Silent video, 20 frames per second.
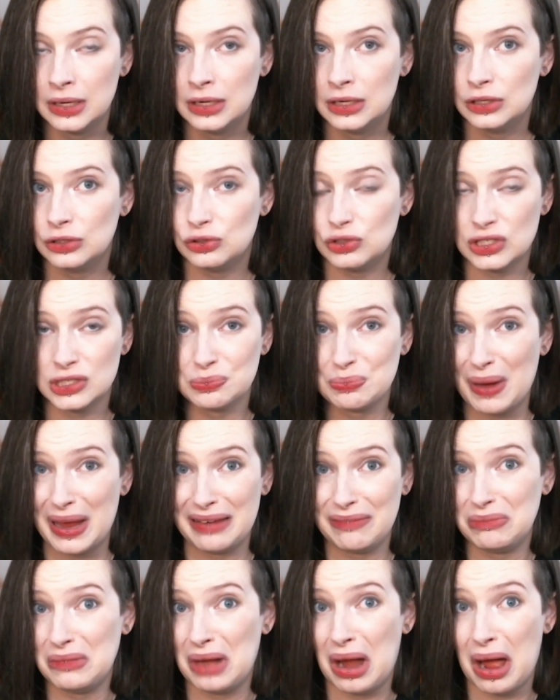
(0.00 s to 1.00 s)
just
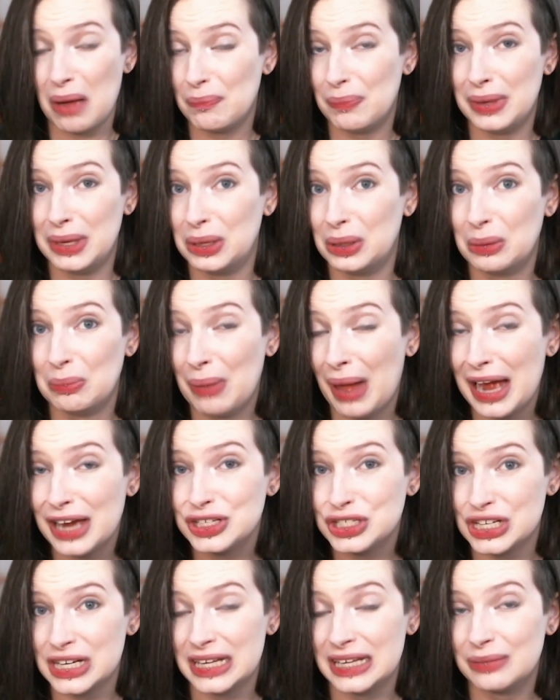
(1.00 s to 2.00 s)
by not being
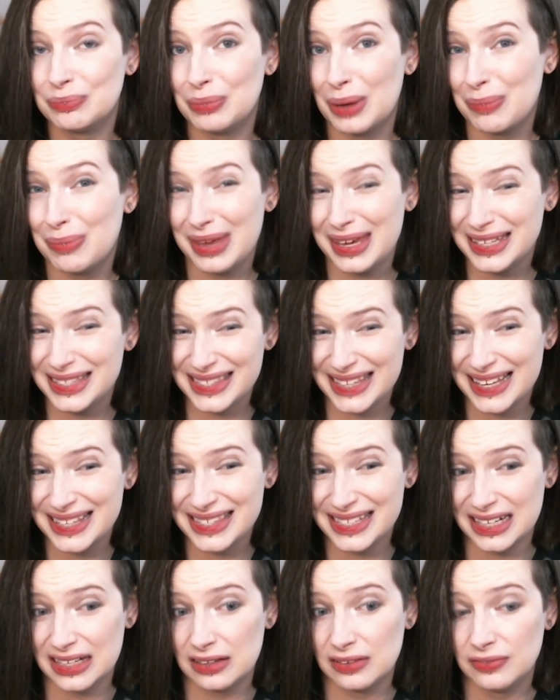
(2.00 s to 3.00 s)
compassionate, by being
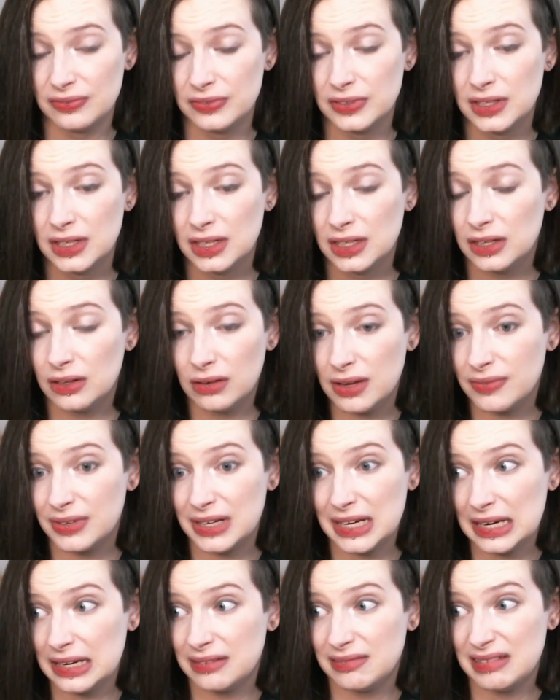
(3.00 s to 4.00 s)
insensitive. You don't
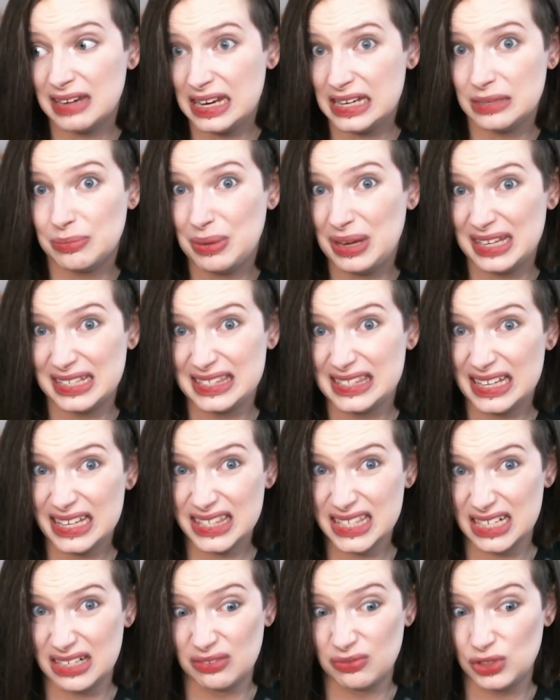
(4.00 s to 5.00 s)
even need to be
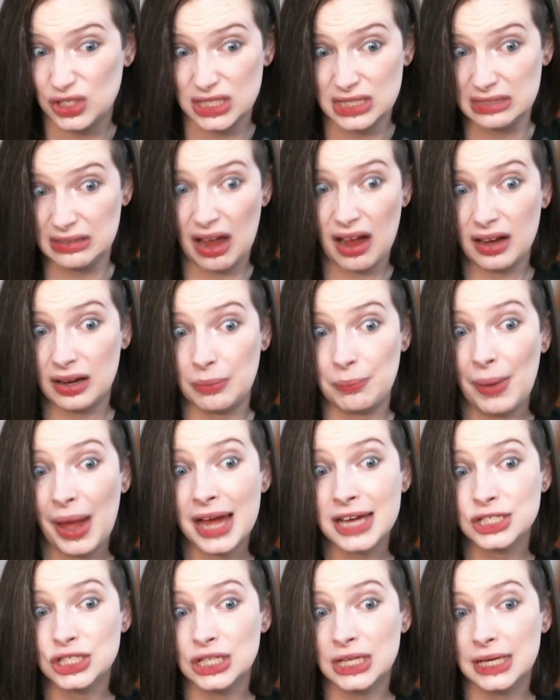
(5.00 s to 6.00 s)
insensitive, just not
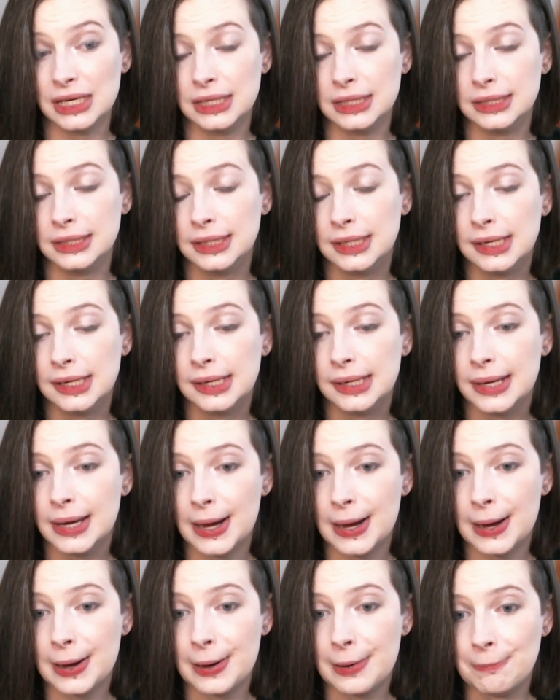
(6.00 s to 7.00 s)
compassionate.
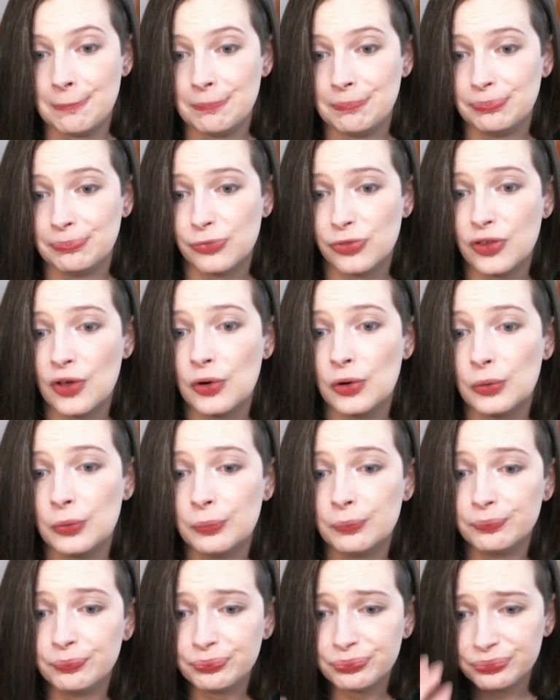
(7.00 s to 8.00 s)

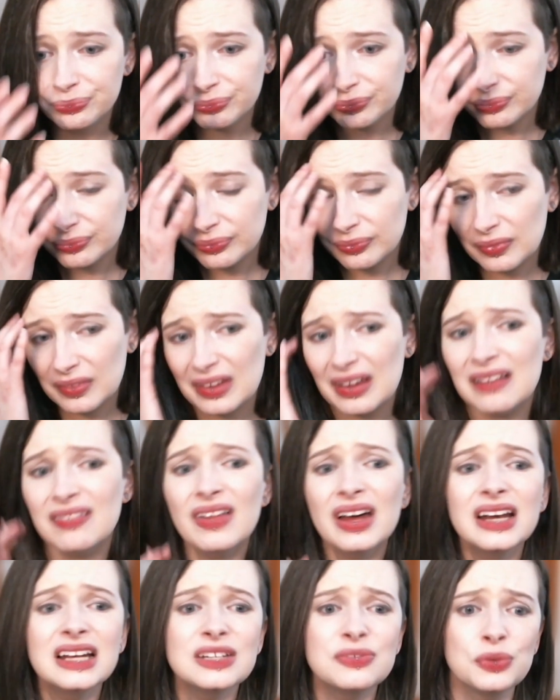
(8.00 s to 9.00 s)
So a
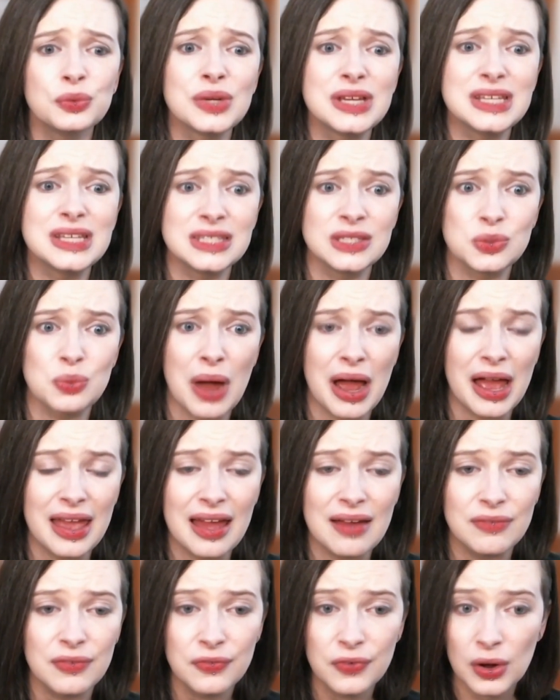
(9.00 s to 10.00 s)
lot of different reasons why I
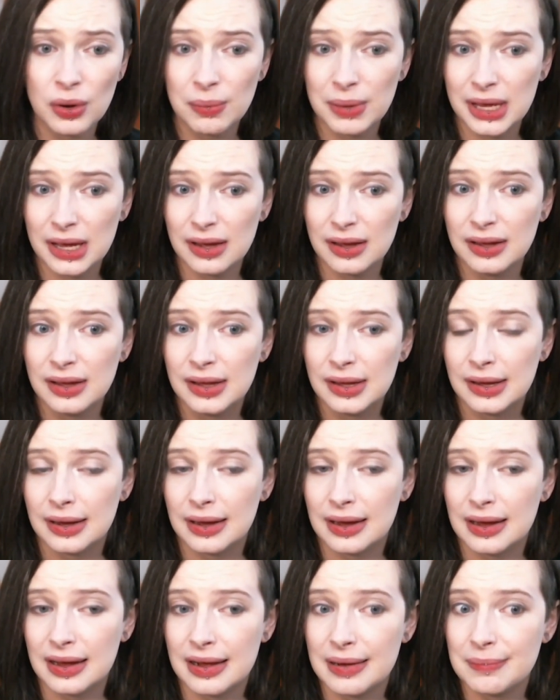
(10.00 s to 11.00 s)
have a phobia,
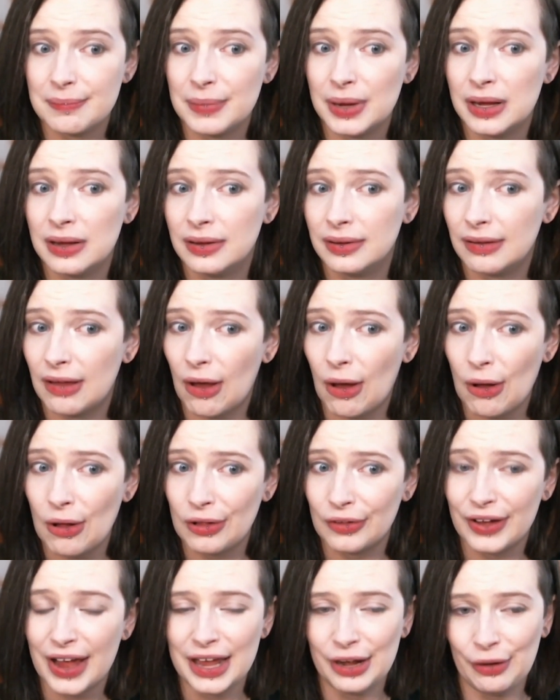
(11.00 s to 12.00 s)

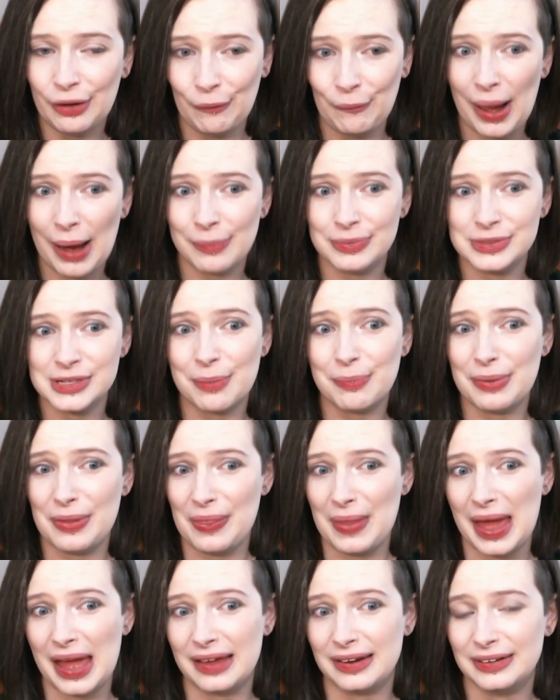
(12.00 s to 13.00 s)
all kind of wrapped up in
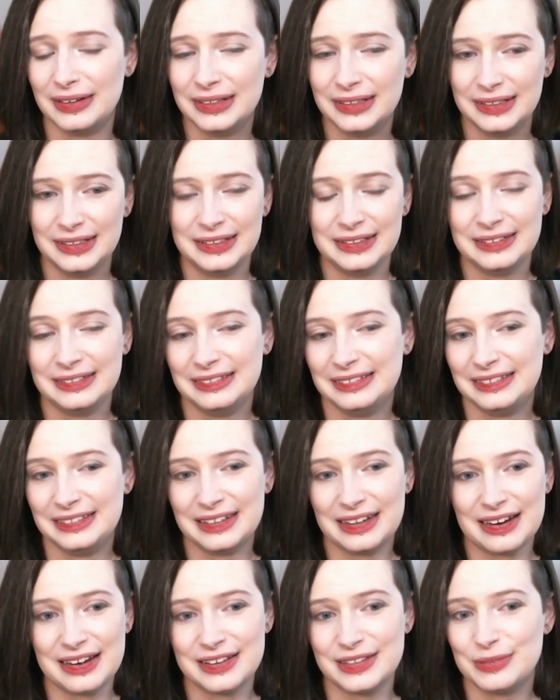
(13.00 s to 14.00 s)
that
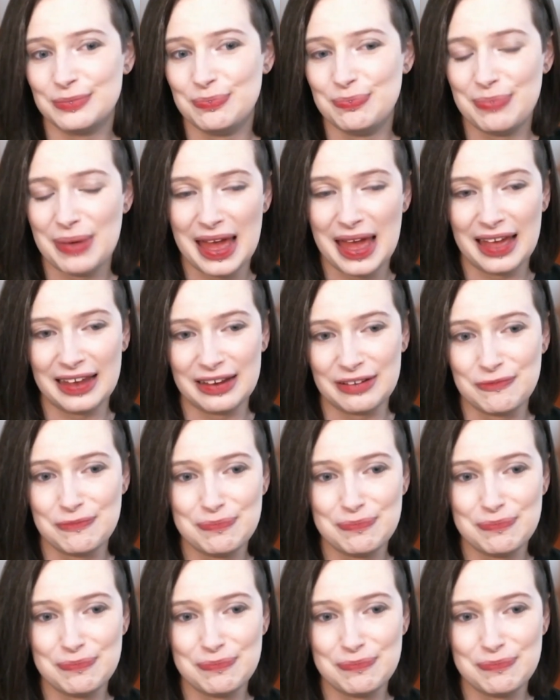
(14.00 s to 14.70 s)
nice bag of